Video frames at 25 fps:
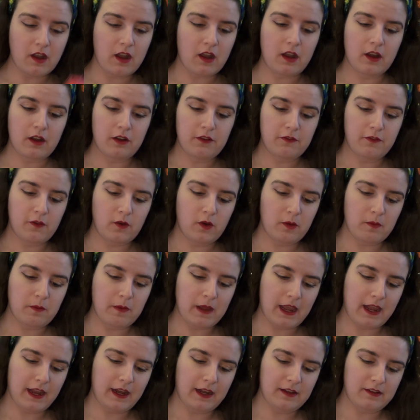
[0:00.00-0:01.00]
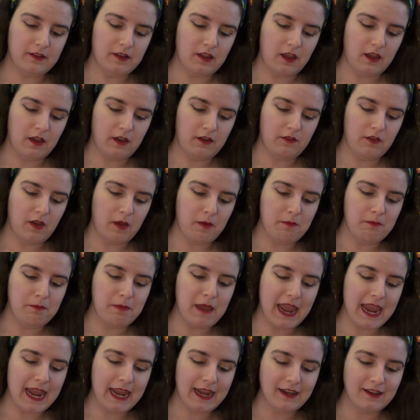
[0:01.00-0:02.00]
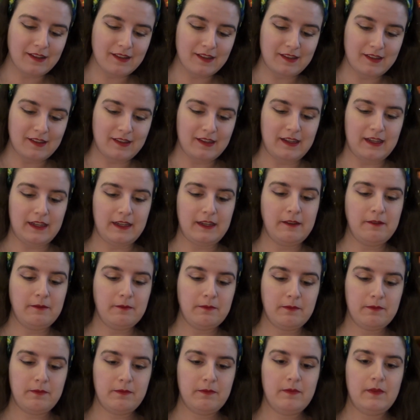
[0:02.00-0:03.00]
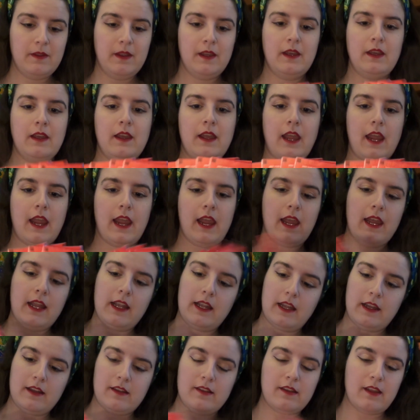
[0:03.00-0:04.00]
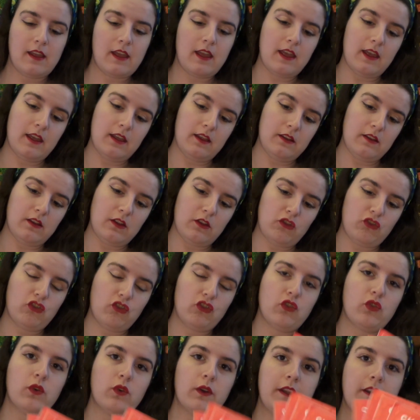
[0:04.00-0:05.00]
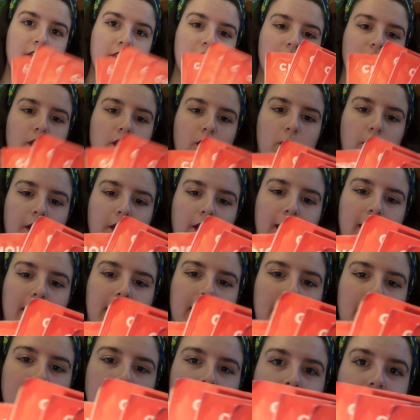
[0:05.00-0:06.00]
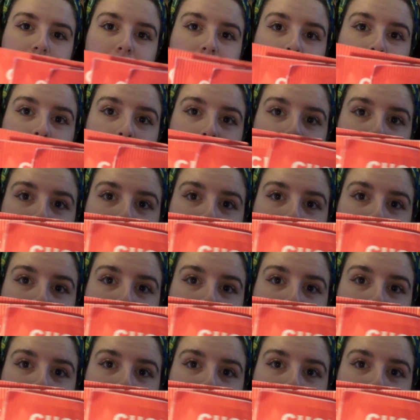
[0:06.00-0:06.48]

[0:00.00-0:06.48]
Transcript: are four bags of bagged tea, and it says Choice Organics.